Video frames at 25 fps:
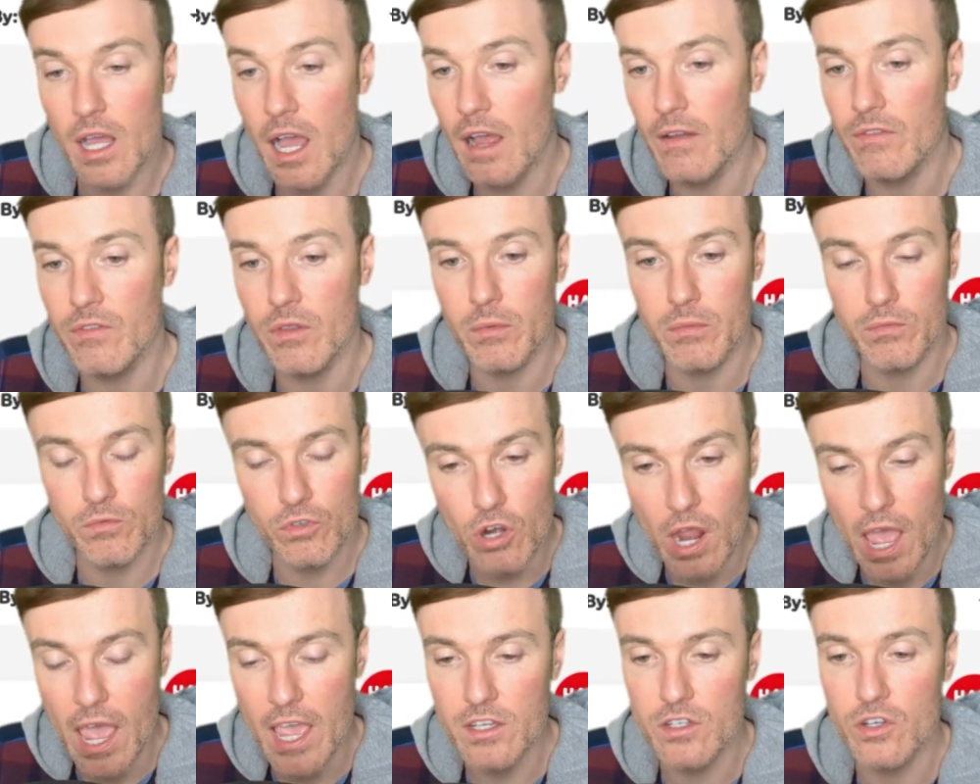
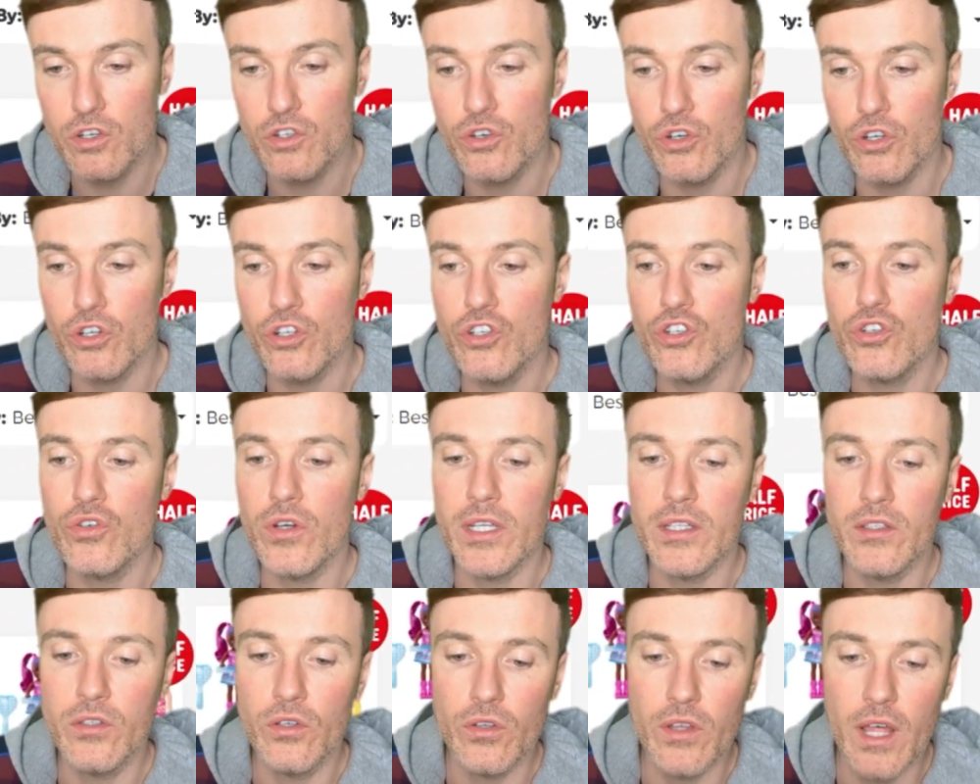Eyes are drew
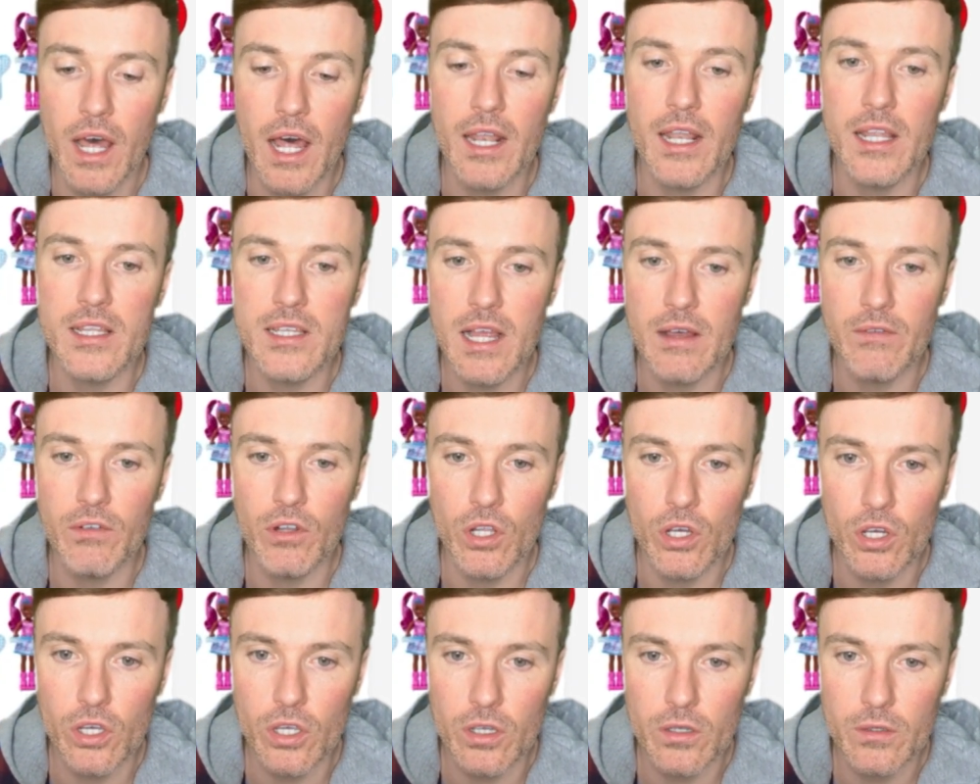straight to that. Let's have a
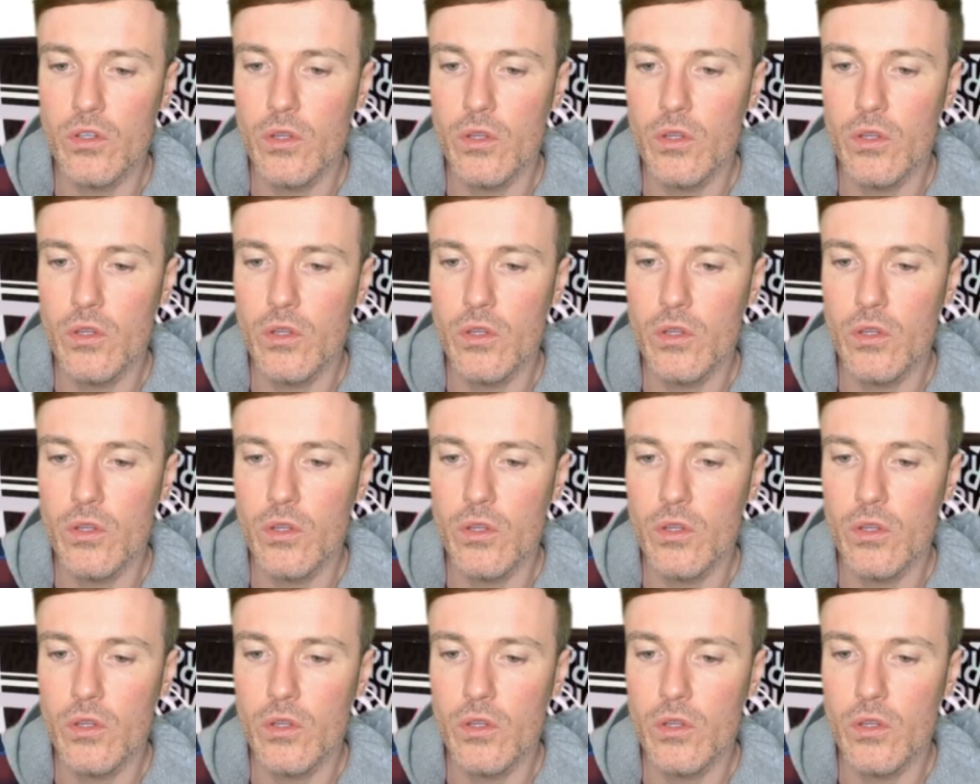look.